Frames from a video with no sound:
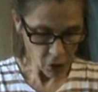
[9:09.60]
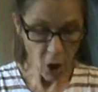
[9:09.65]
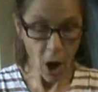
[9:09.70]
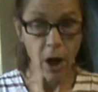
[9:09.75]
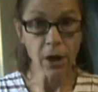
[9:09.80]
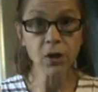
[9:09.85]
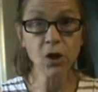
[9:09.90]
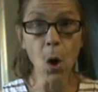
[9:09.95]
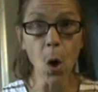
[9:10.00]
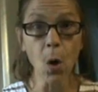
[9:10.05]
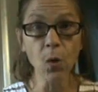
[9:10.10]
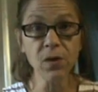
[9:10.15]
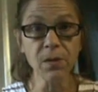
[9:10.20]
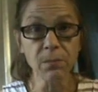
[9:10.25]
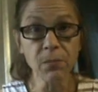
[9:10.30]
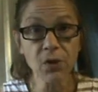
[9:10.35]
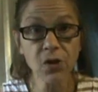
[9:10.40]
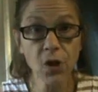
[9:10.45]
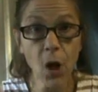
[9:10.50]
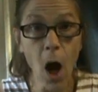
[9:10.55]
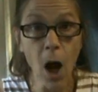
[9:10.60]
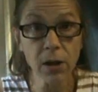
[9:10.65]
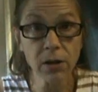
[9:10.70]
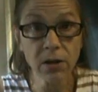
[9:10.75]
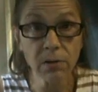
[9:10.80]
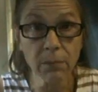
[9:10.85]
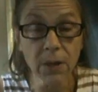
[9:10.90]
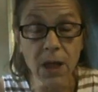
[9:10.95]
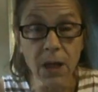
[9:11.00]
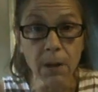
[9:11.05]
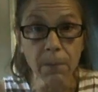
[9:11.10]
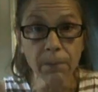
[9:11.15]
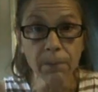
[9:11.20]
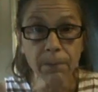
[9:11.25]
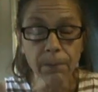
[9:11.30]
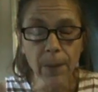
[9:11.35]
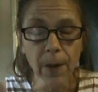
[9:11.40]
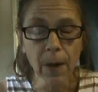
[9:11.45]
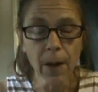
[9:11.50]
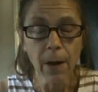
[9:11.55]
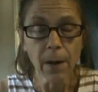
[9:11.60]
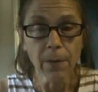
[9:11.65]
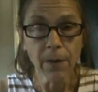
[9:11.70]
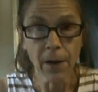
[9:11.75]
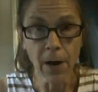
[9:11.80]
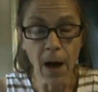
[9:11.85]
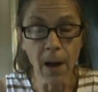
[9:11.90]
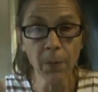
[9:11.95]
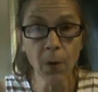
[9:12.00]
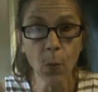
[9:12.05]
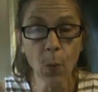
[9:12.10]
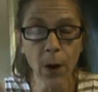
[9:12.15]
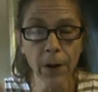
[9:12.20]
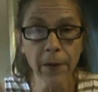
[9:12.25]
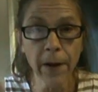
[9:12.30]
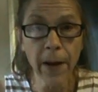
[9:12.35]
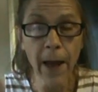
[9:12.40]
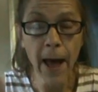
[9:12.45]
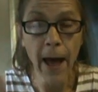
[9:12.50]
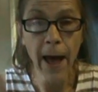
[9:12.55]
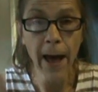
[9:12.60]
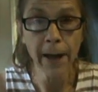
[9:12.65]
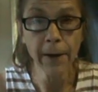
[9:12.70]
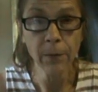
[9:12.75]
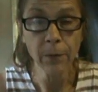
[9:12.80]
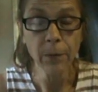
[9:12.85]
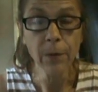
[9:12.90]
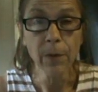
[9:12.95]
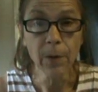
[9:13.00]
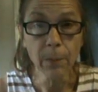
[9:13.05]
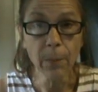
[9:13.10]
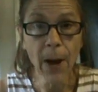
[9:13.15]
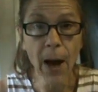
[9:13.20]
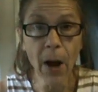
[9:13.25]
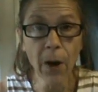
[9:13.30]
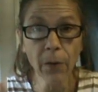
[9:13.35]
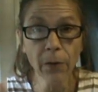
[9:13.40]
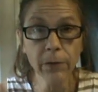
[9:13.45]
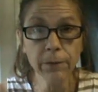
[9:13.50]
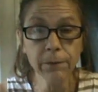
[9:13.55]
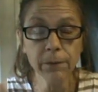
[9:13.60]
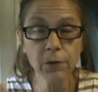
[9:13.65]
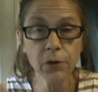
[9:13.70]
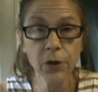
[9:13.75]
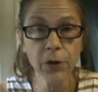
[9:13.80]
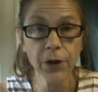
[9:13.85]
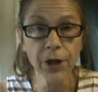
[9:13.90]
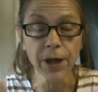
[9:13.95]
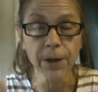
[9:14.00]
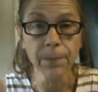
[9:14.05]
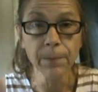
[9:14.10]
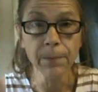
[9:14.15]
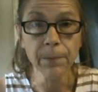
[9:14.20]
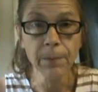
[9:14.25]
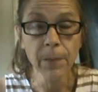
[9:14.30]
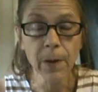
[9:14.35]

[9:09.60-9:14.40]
John told them to talk to me, that I'm the one that had power of attorney.